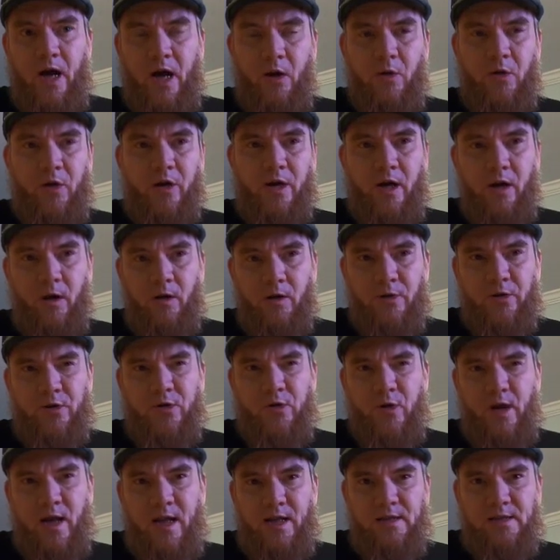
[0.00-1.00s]
how the color
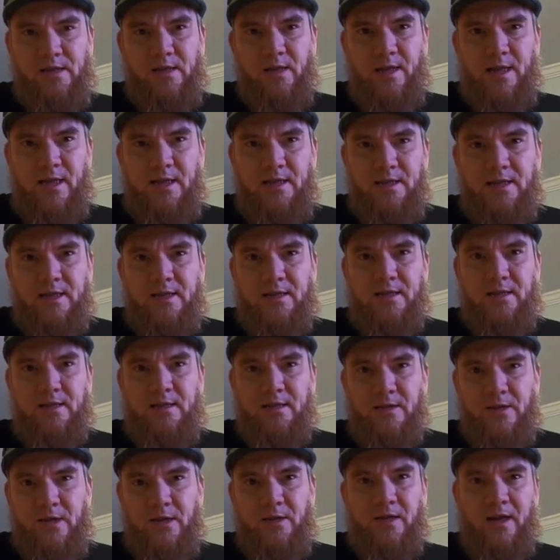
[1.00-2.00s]

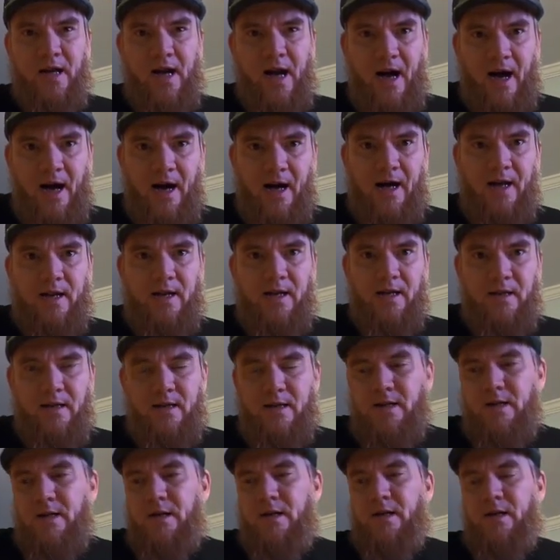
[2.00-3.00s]
translates to the eye.
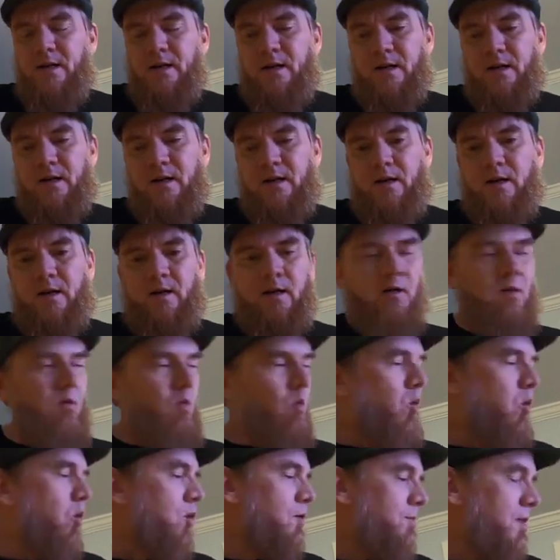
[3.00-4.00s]

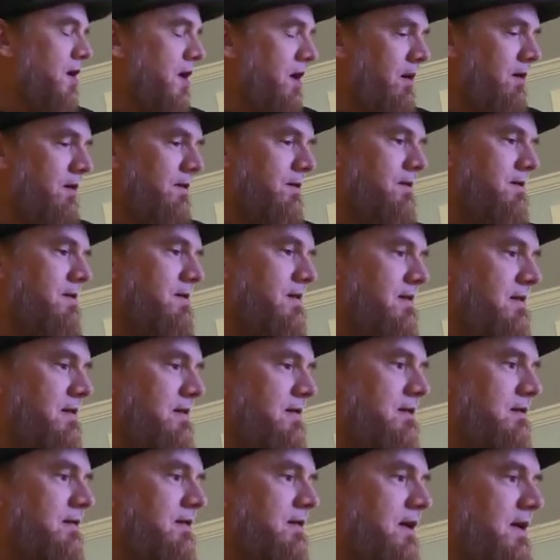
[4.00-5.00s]
Warm colors,
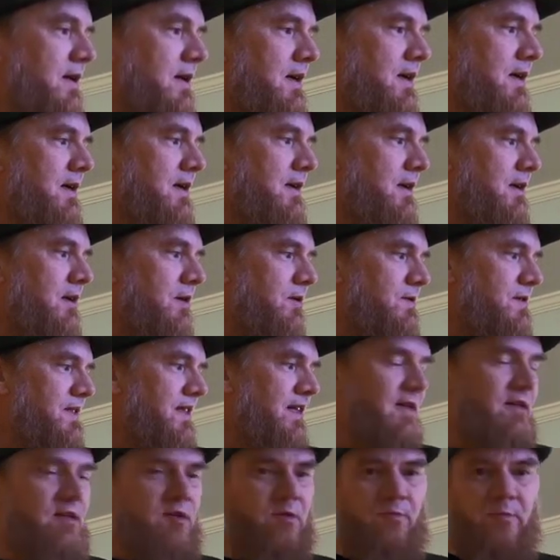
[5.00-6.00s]
you know,
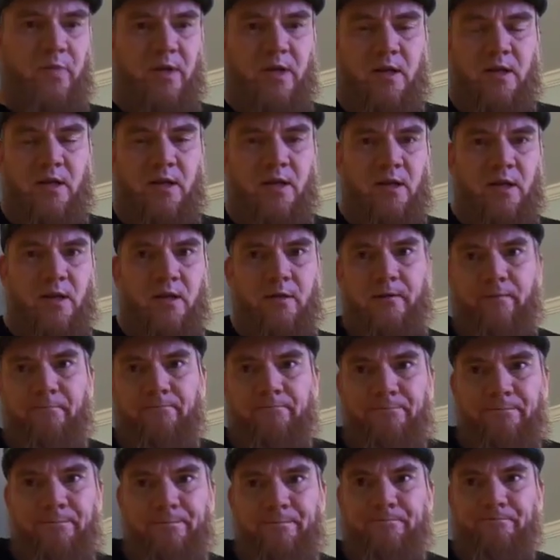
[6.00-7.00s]
tend to be,
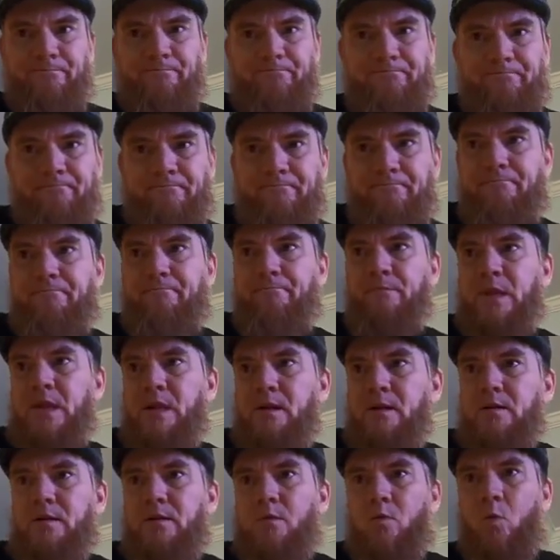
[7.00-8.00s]

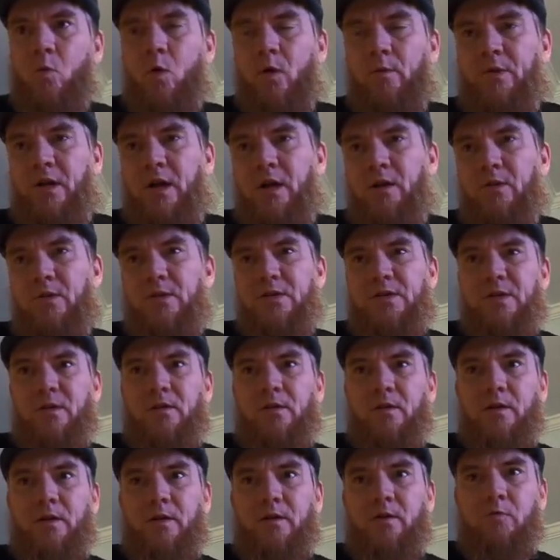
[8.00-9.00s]
warm colors
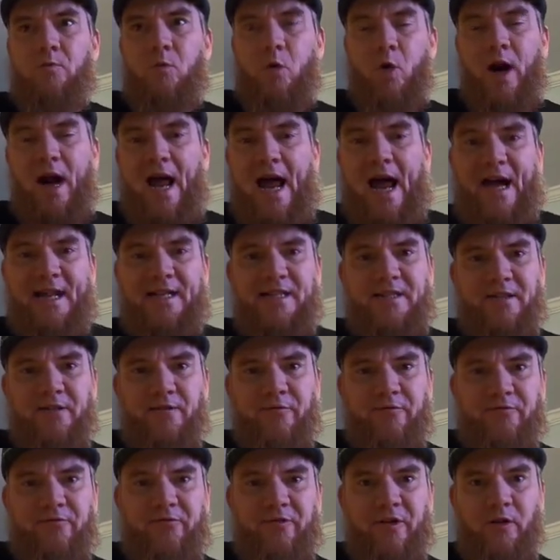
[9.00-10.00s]
are a little more
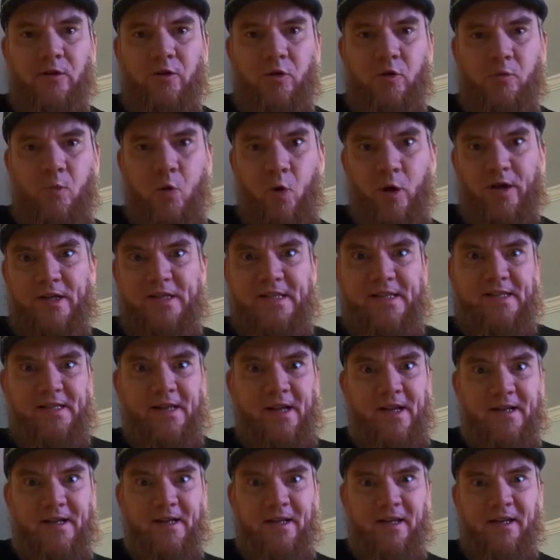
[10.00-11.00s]
active and a little more
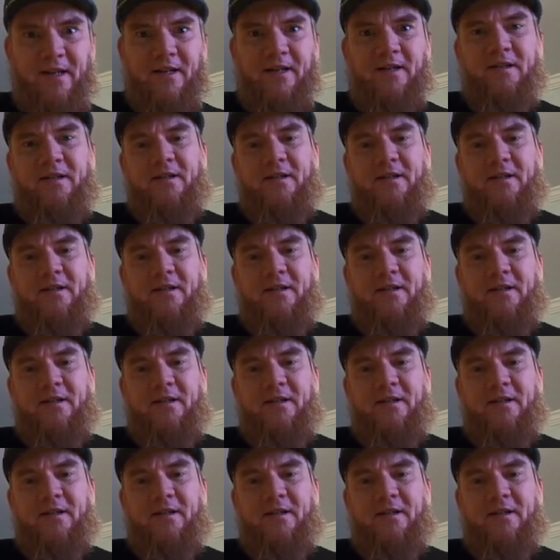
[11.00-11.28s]
exciting,